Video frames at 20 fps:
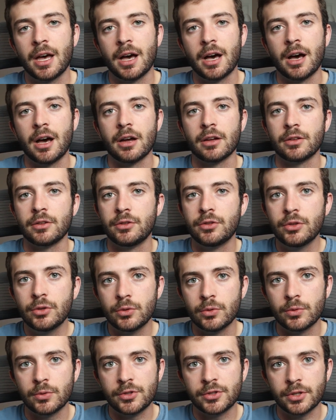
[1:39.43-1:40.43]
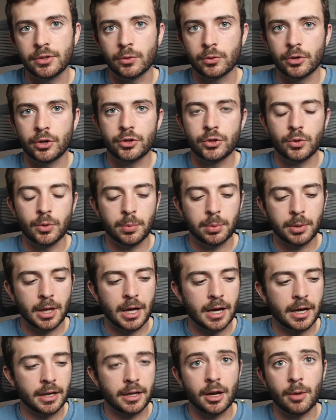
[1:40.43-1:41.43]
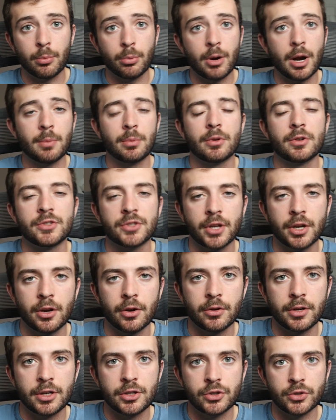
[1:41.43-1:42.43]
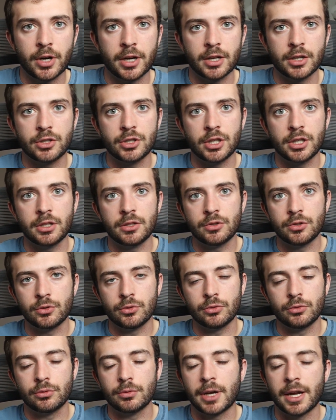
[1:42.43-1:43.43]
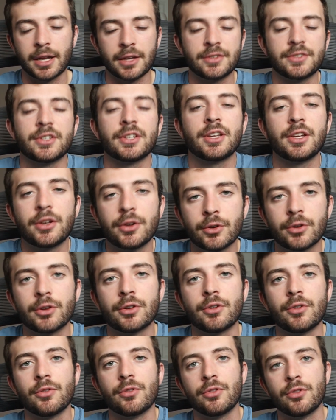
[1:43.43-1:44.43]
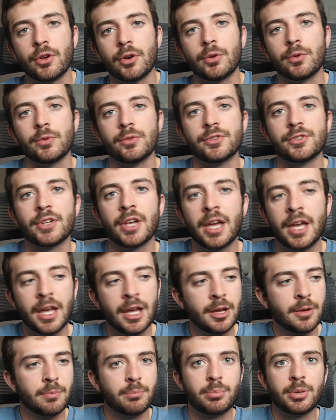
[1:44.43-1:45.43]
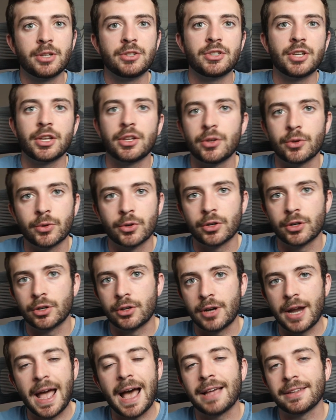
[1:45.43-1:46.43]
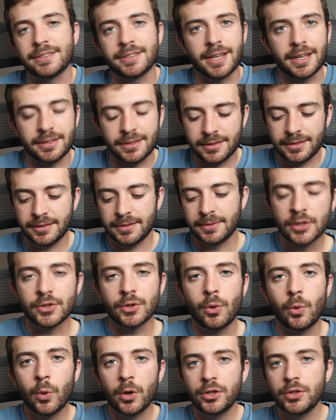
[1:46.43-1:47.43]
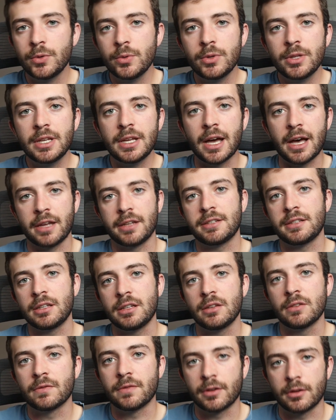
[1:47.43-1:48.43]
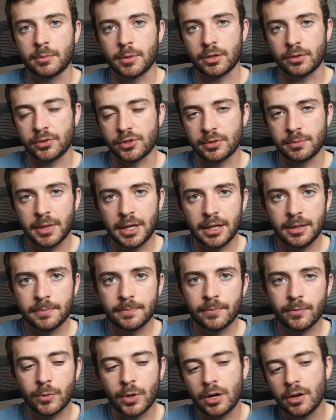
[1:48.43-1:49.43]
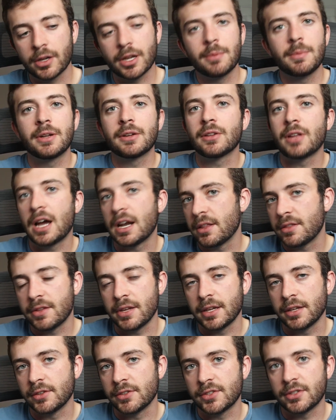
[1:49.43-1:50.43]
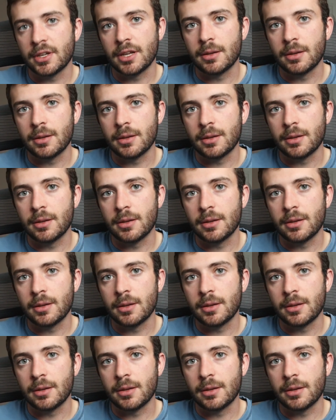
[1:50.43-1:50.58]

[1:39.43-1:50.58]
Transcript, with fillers: Uh, used in order to apply a proper security strategy to, I guess, secure those particular assets. So what do the I T fundamentals mean? Well, it can mean a lot of things.